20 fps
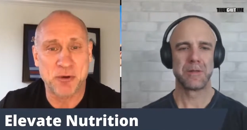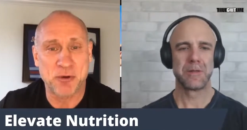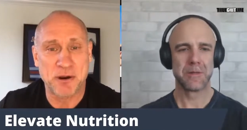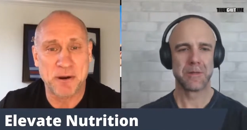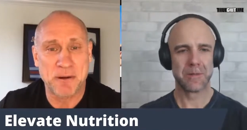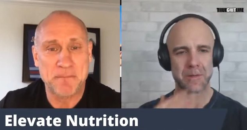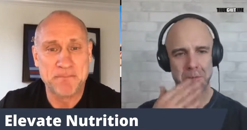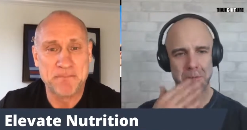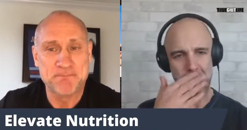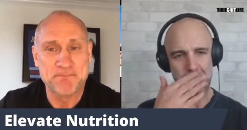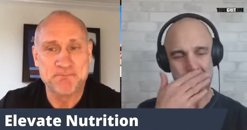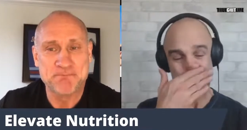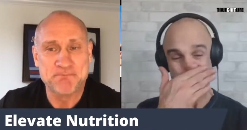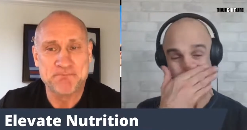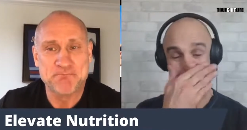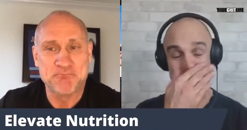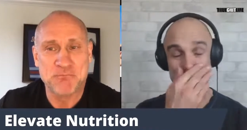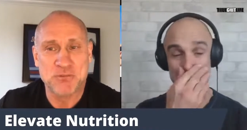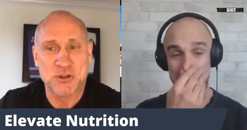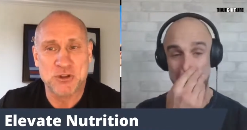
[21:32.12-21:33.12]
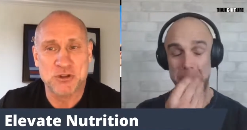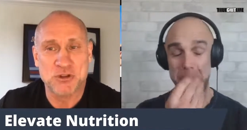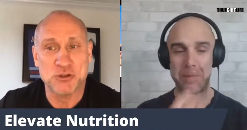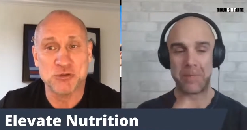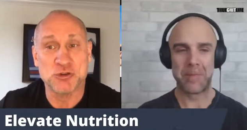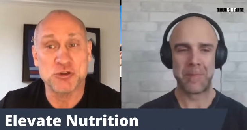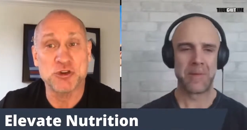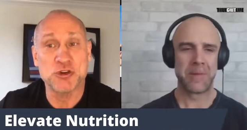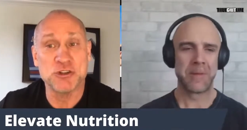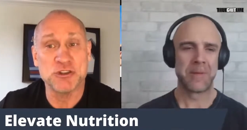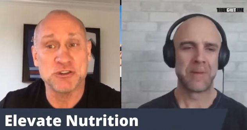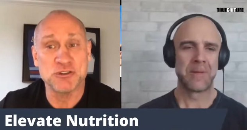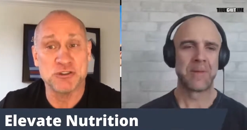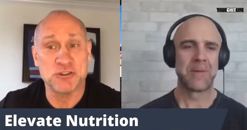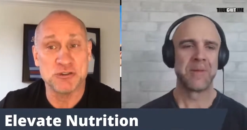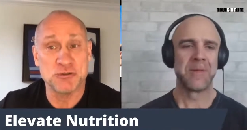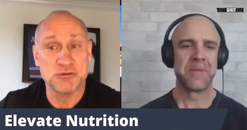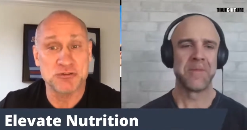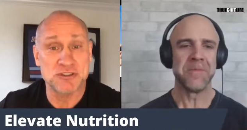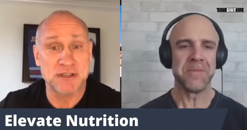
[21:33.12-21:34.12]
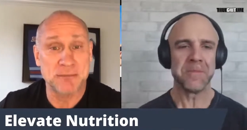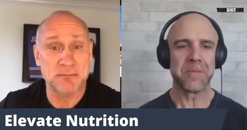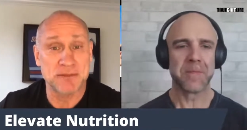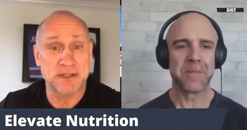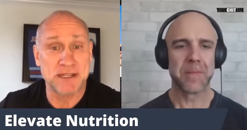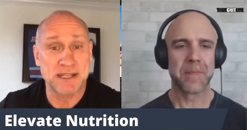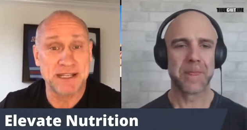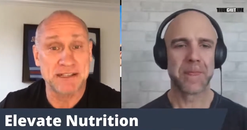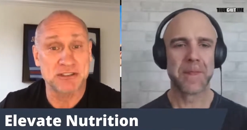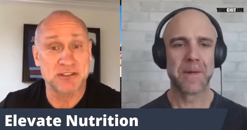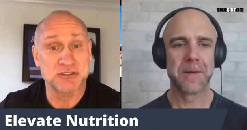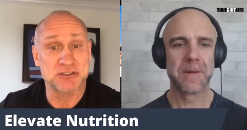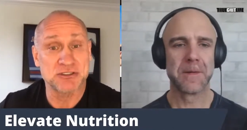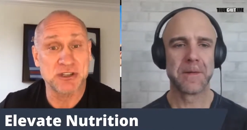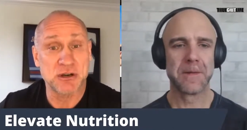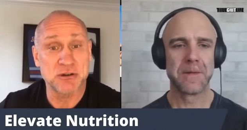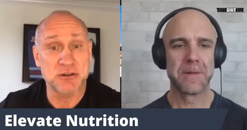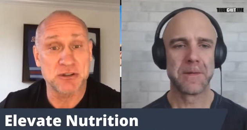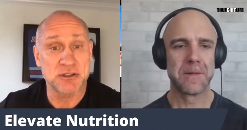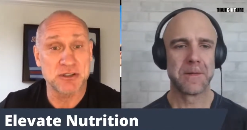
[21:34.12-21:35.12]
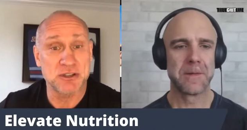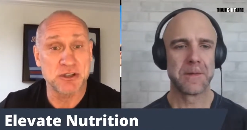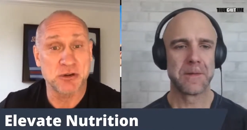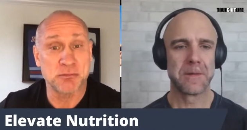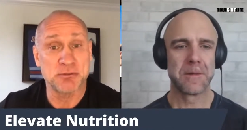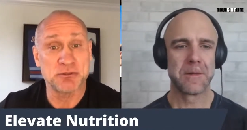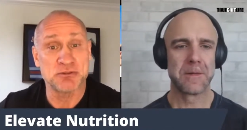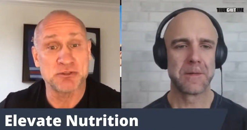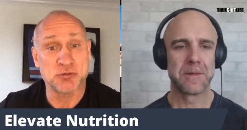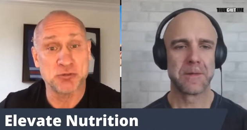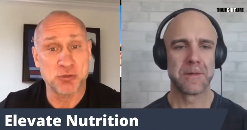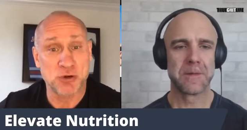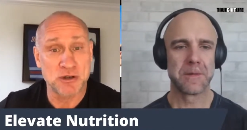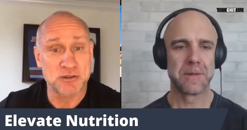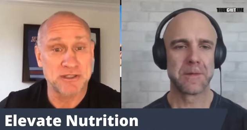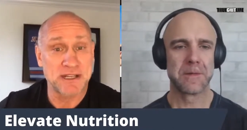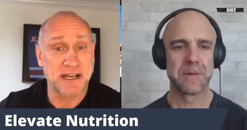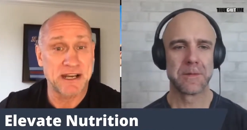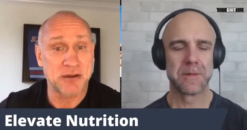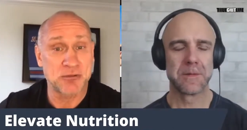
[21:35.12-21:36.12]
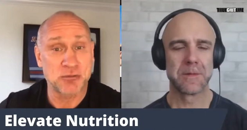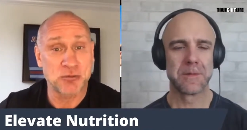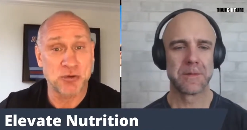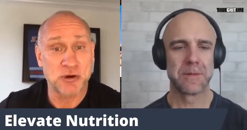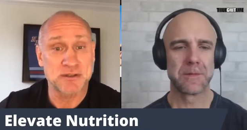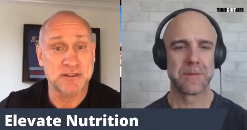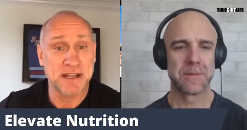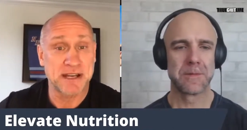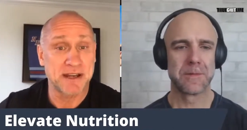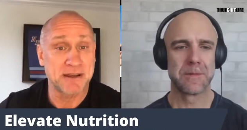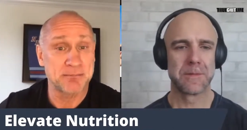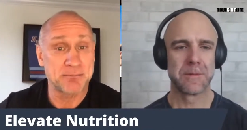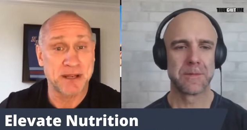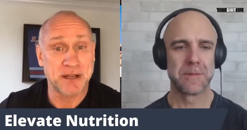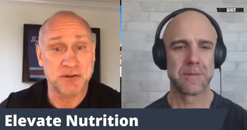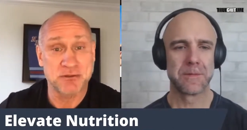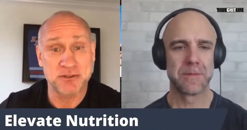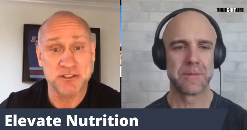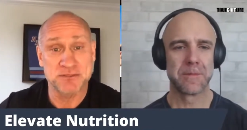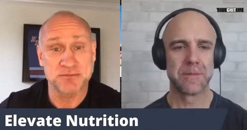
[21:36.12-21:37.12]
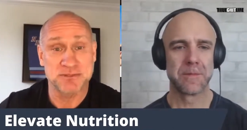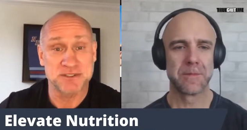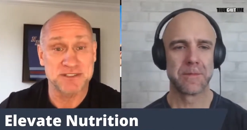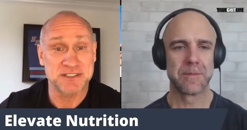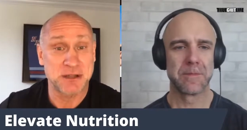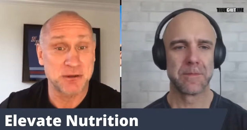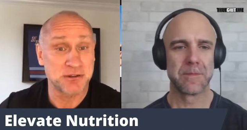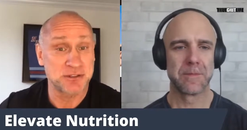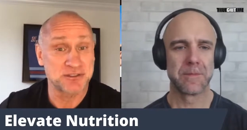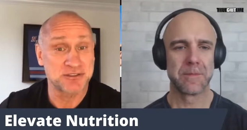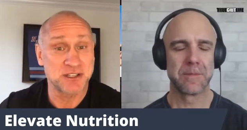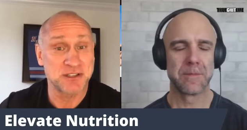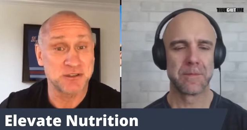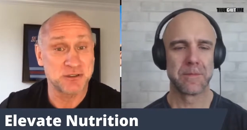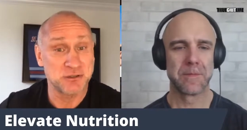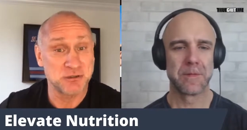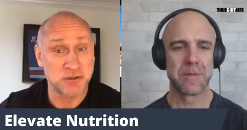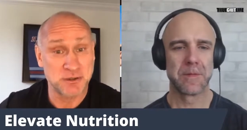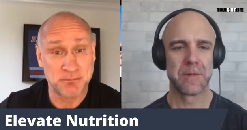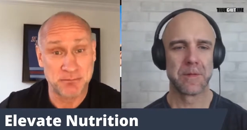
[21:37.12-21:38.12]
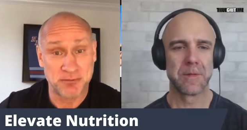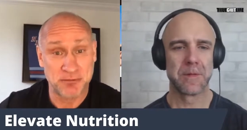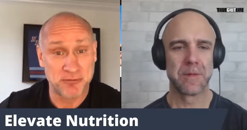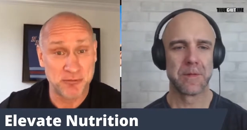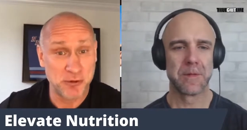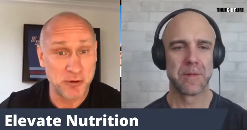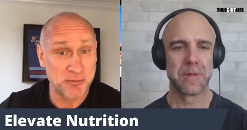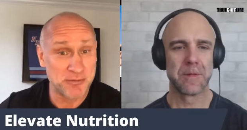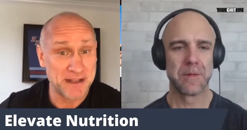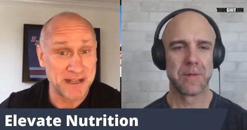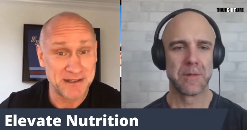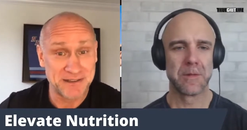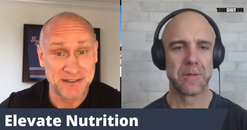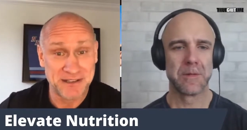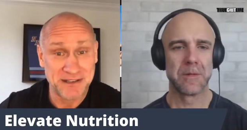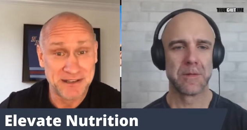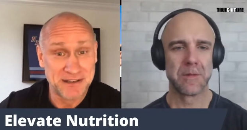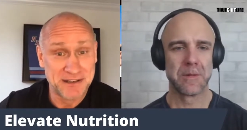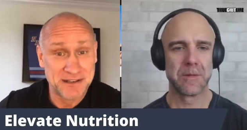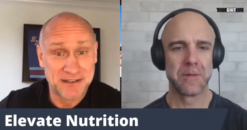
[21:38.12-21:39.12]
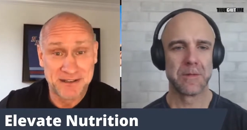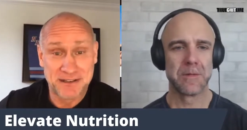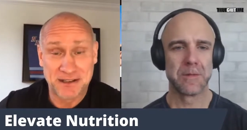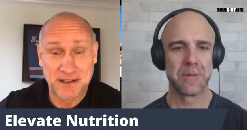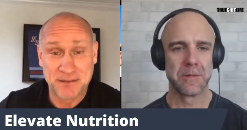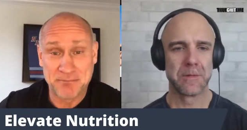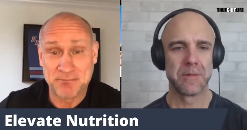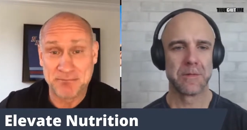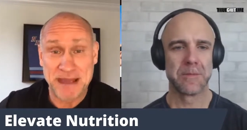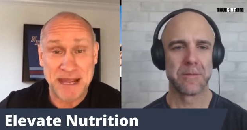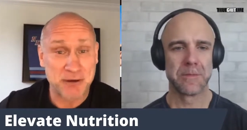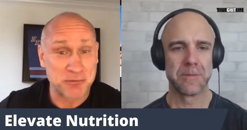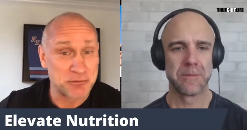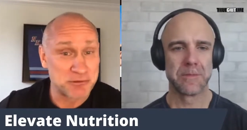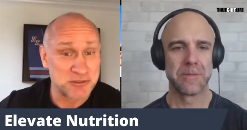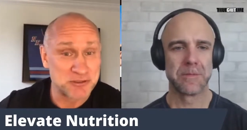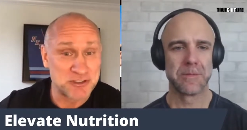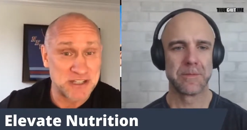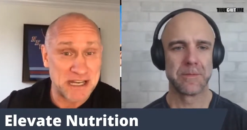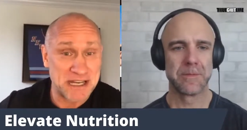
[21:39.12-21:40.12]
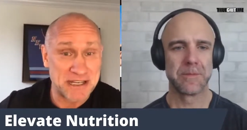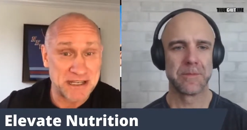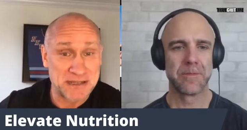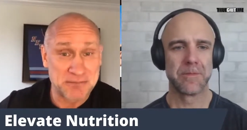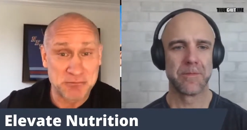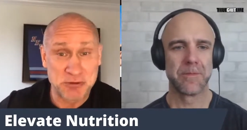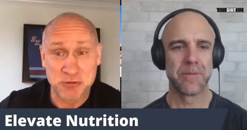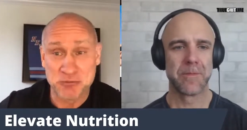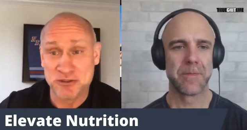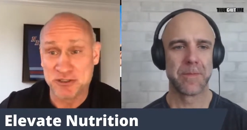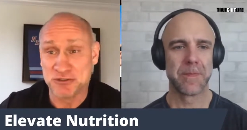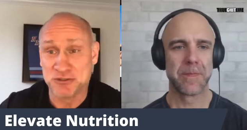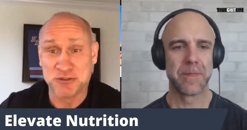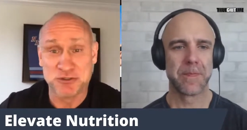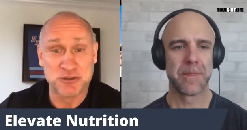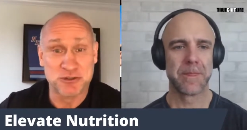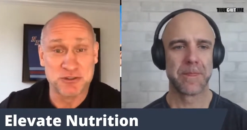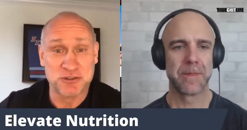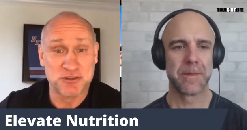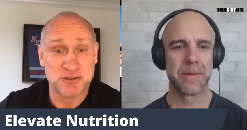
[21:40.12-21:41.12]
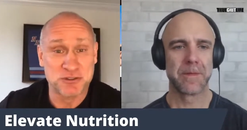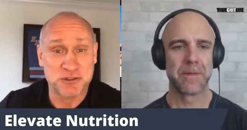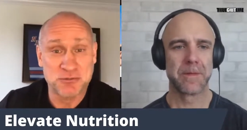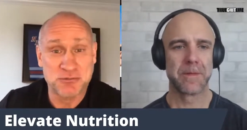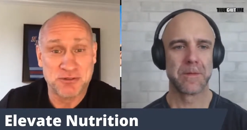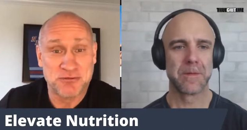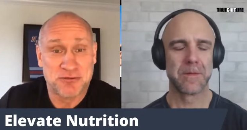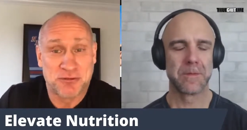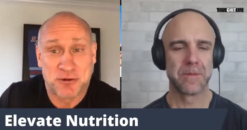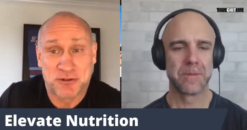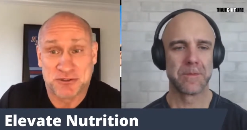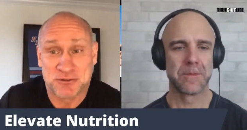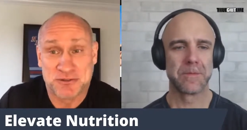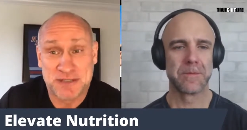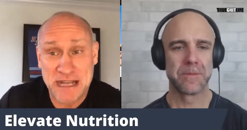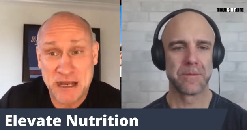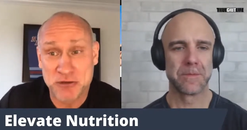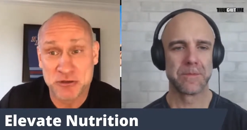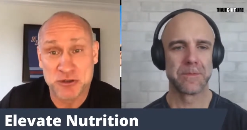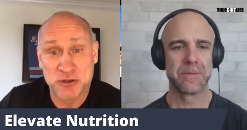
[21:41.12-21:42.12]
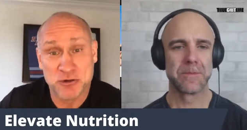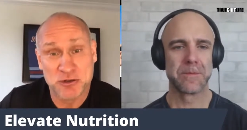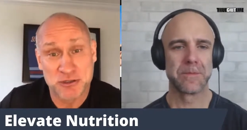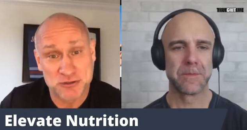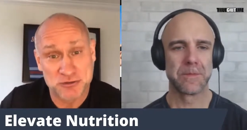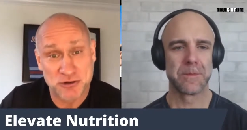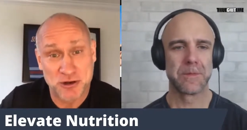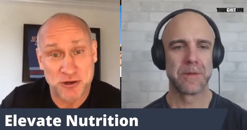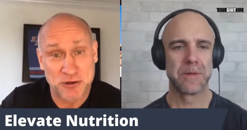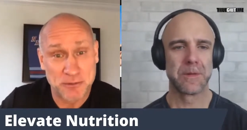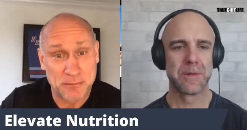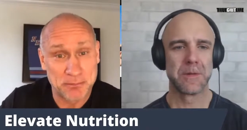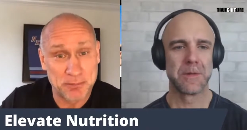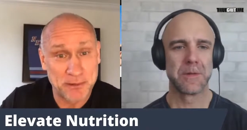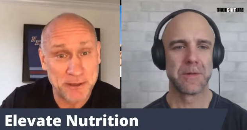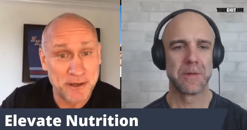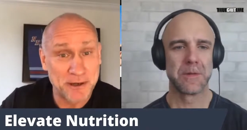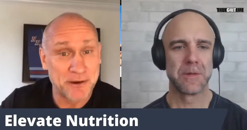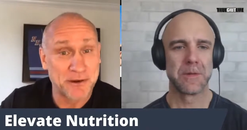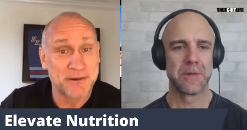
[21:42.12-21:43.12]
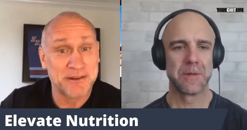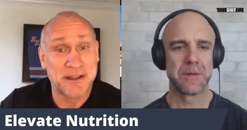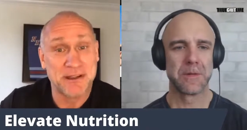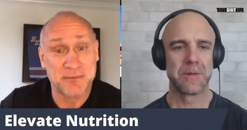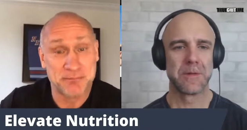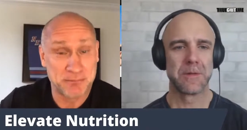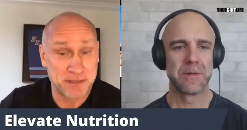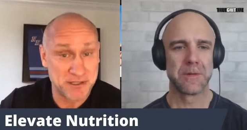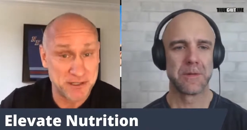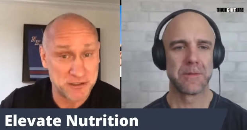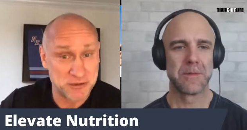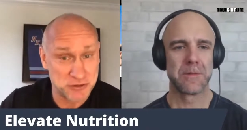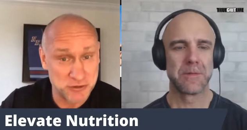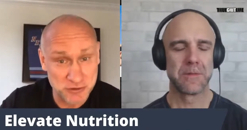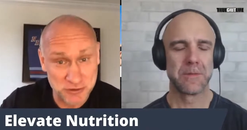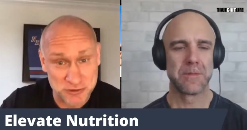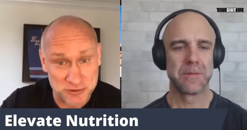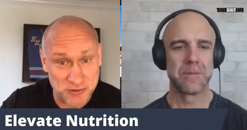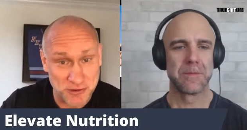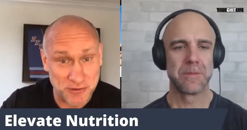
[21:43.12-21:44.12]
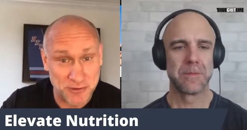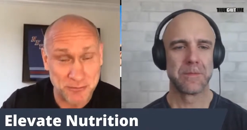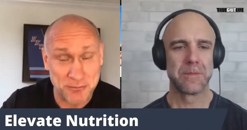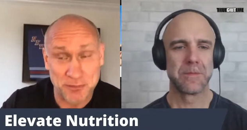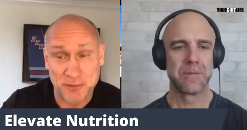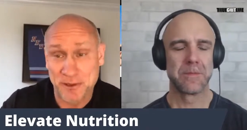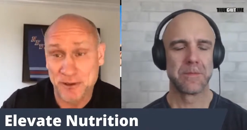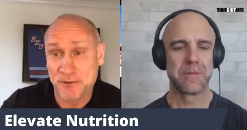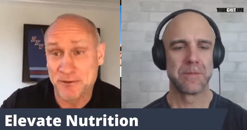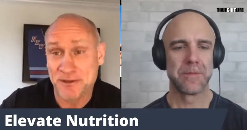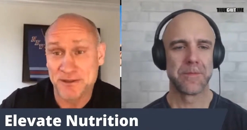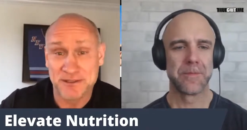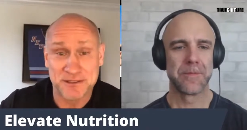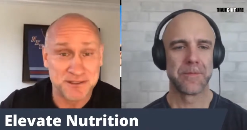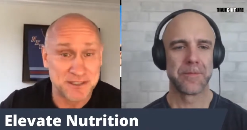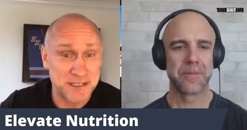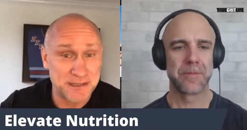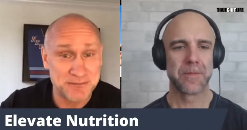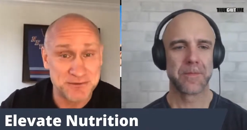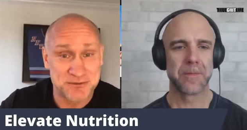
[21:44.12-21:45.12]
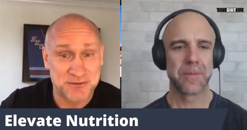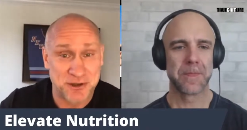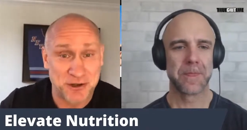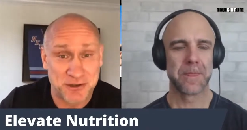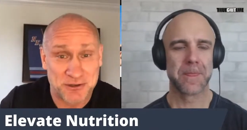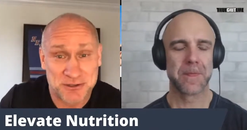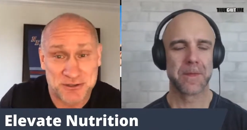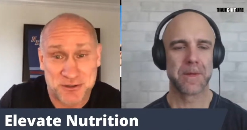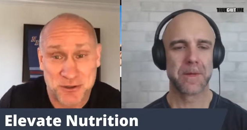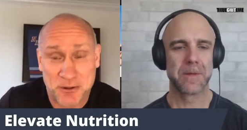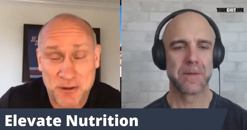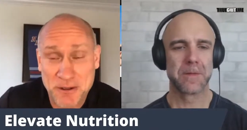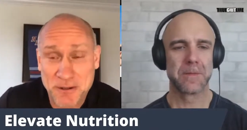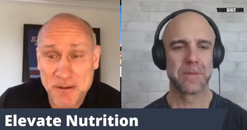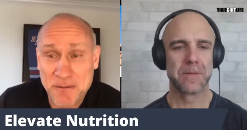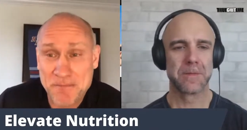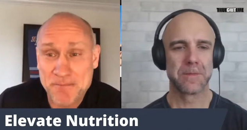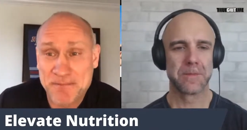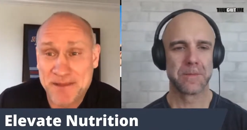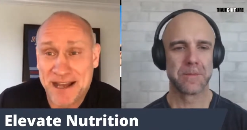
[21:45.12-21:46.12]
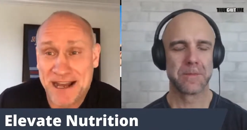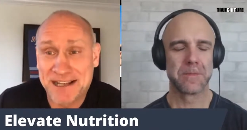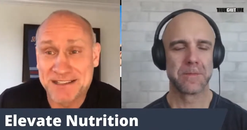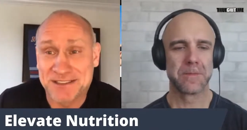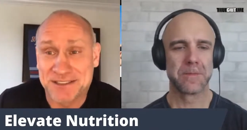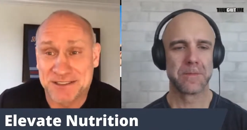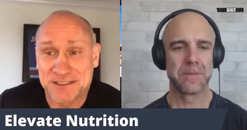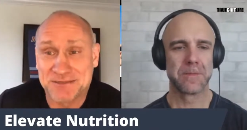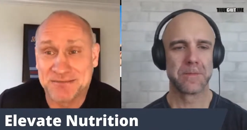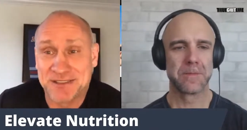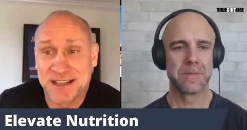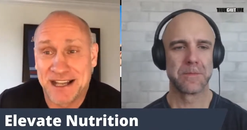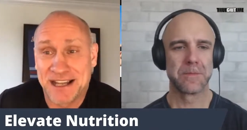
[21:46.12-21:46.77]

Speaker 1: where you couldn't do something at the start of the year, but you worked at it and worked at it. And by Christmas, now all of a sudden you can perform that uh, backward skating move that you couldn't do before. So now you're a stronger player. Now, because you're a stronger player, than the team's stronger. So I just,